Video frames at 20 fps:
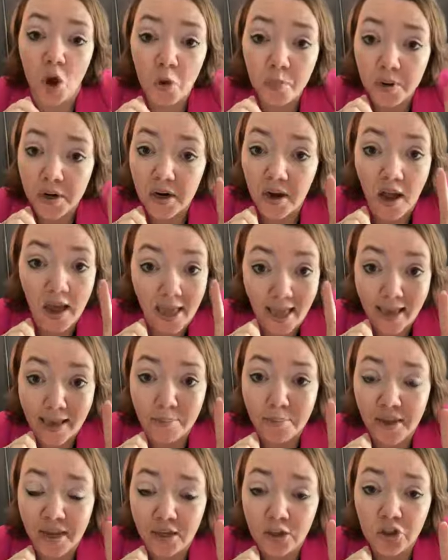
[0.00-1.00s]
open
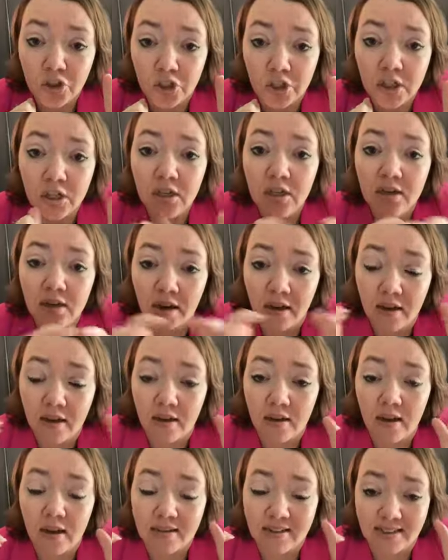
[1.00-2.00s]
a picture,
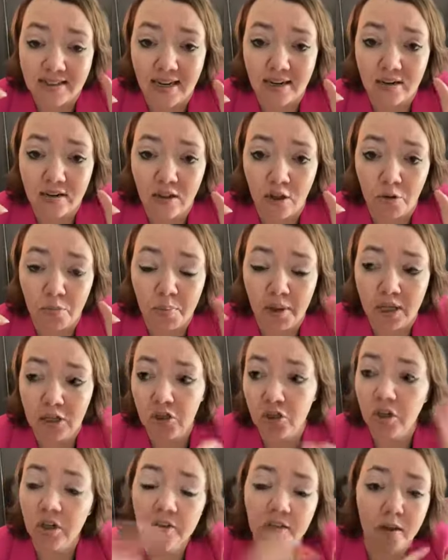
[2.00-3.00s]
a standalone
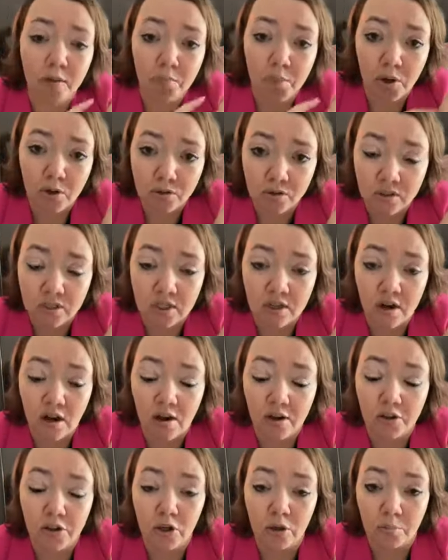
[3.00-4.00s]
picture, and then post it
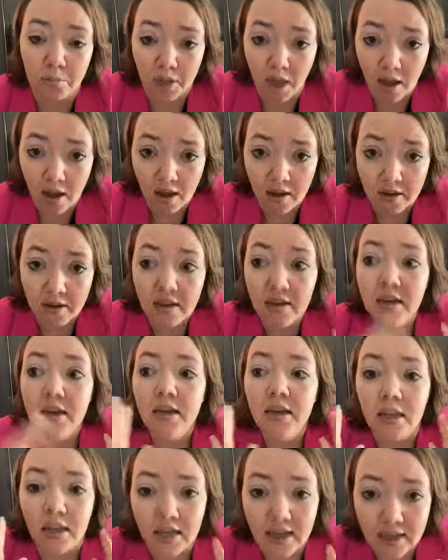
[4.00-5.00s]
on your blog.
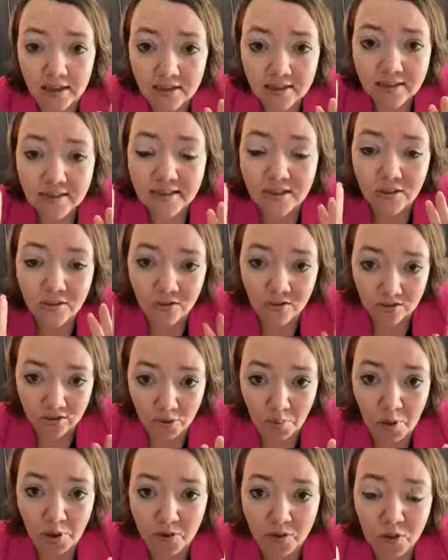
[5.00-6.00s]
It's
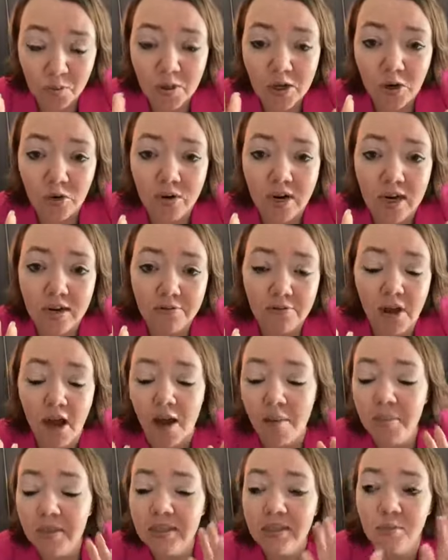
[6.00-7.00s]
supposed to be Creative
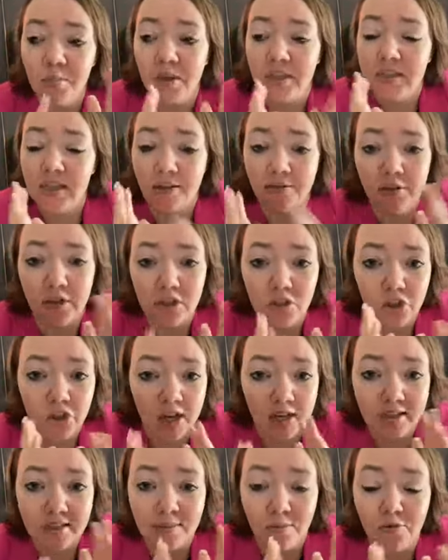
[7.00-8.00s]
Commons, but definitely
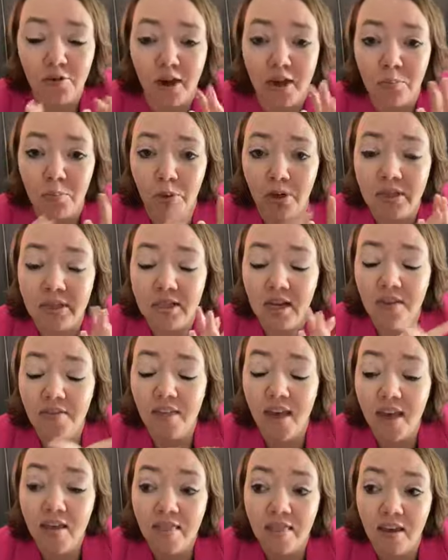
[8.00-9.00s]
check some fine print on
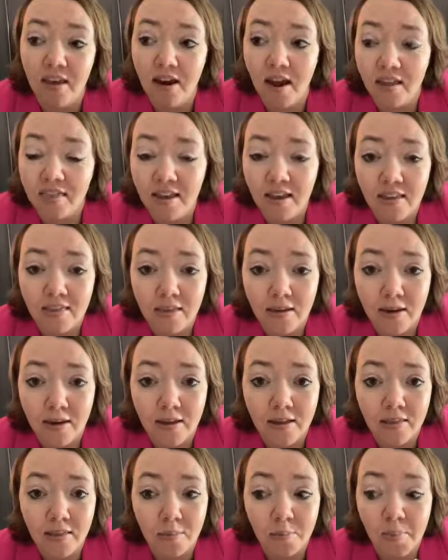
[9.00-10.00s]
that. That I think
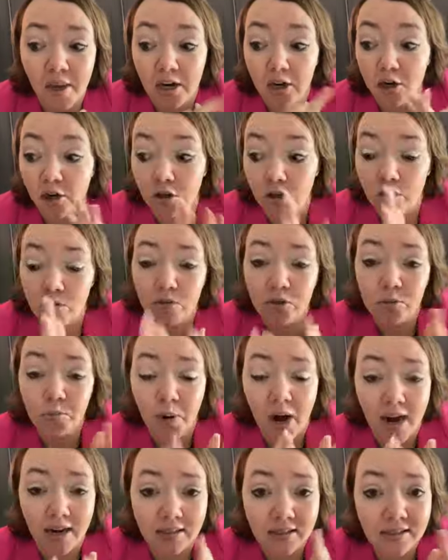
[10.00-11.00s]
the better use
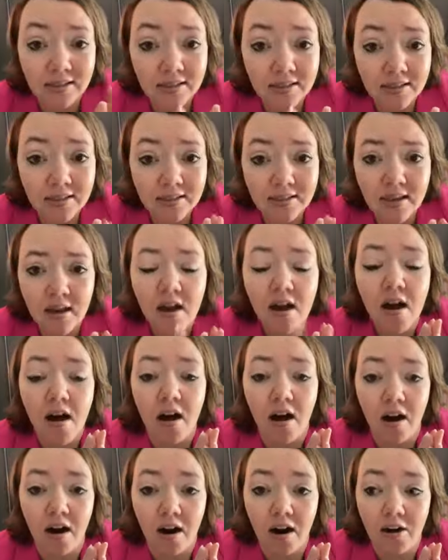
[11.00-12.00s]
practices
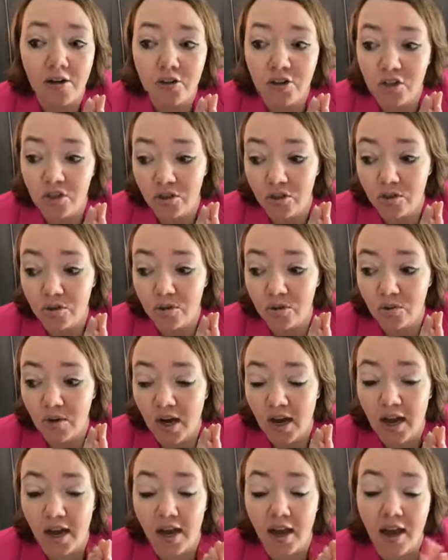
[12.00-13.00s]
are to
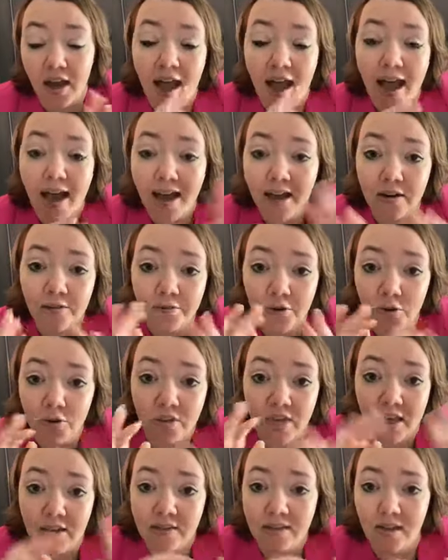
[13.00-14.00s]
add a few
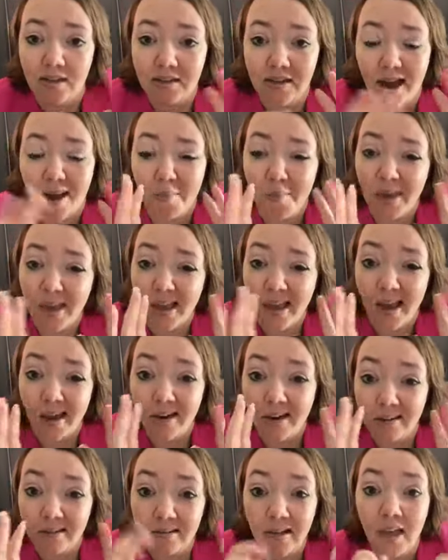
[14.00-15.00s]
things on top. It
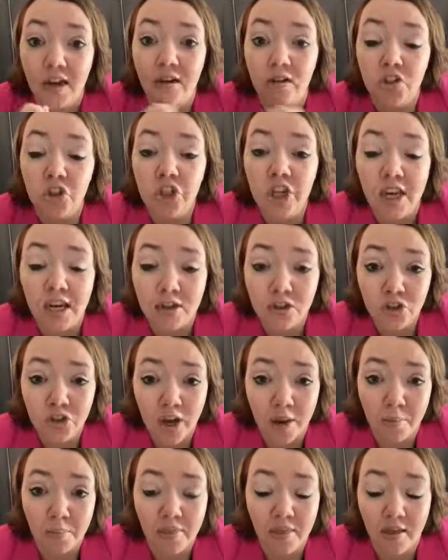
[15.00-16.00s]
kind of change
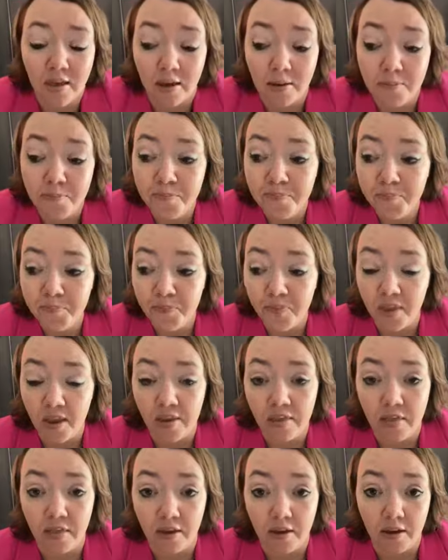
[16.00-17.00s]
up the
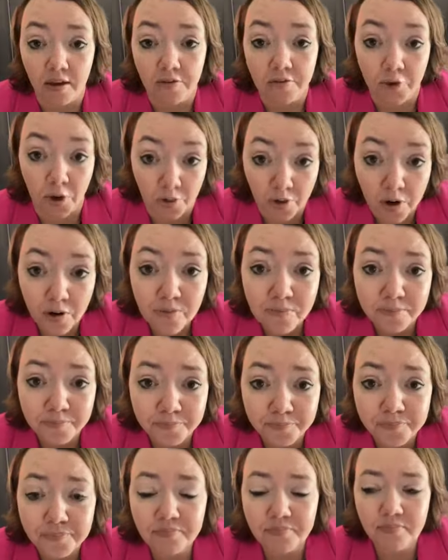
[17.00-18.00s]
photo,
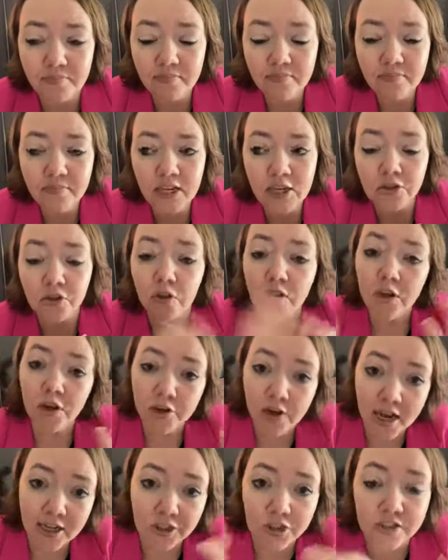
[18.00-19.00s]
so that
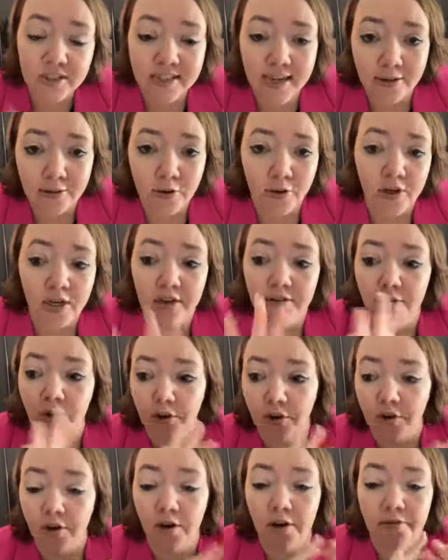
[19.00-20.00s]
you're not just downloading
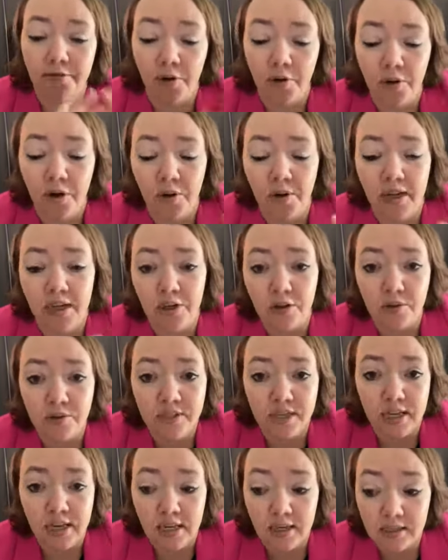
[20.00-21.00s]
a photo and
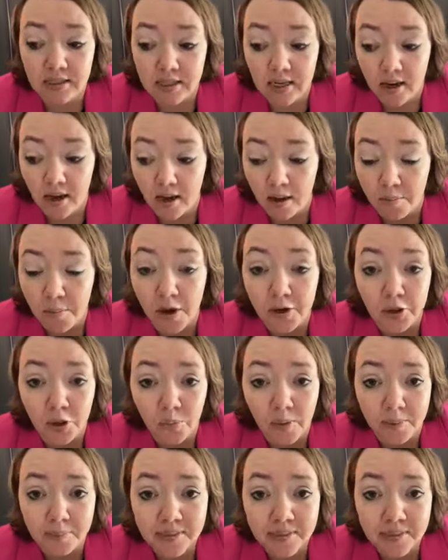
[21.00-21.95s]
using it on your